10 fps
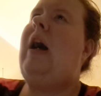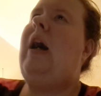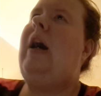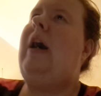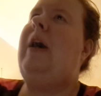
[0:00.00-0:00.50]

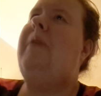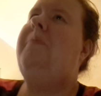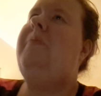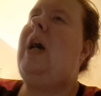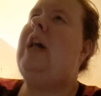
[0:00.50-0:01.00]

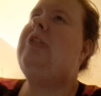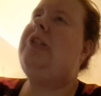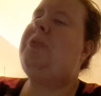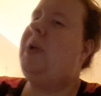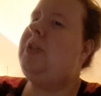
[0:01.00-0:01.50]
um, I
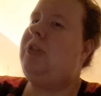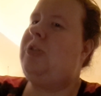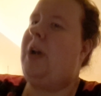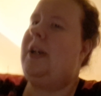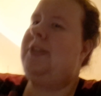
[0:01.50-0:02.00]
just wanted to
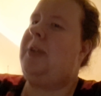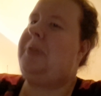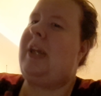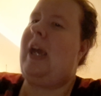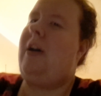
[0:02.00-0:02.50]
try
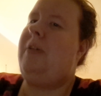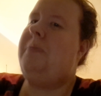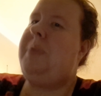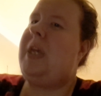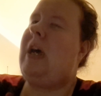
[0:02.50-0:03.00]
something
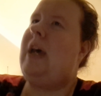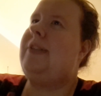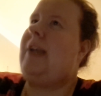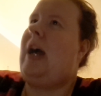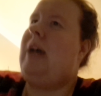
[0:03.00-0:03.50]
out
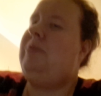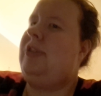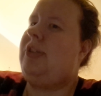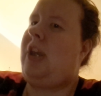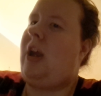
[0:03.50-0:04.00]
because I'm
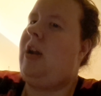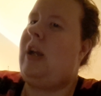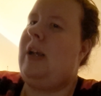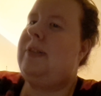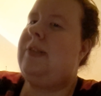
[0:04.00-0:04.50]
just
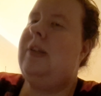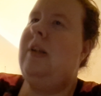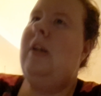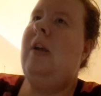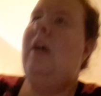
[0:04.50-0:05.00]
curious.
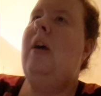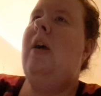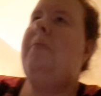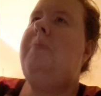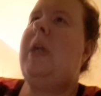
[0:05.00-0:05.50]

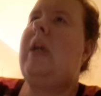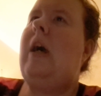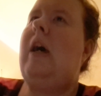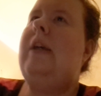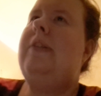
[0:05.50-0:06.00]

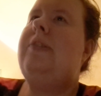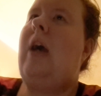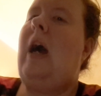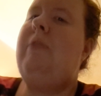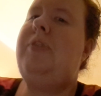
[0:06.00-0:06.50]
Because
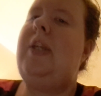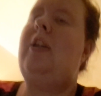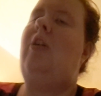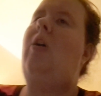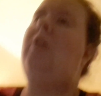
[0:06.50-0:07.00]
I've
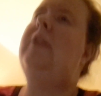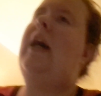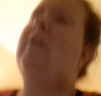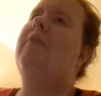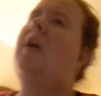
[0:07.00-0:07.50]
seen a whole lot of